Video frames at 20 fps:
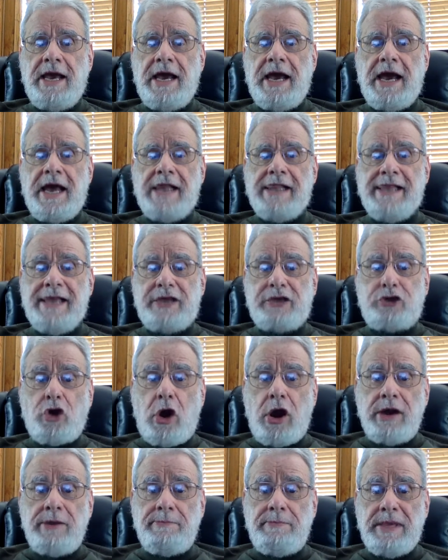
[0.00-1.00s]

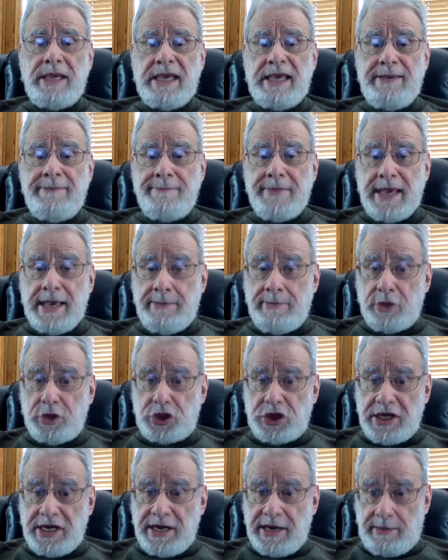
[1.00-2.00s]
electron beam
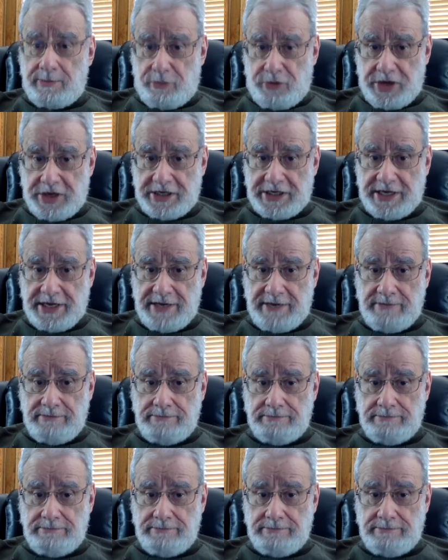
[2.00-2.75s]
imaging printing,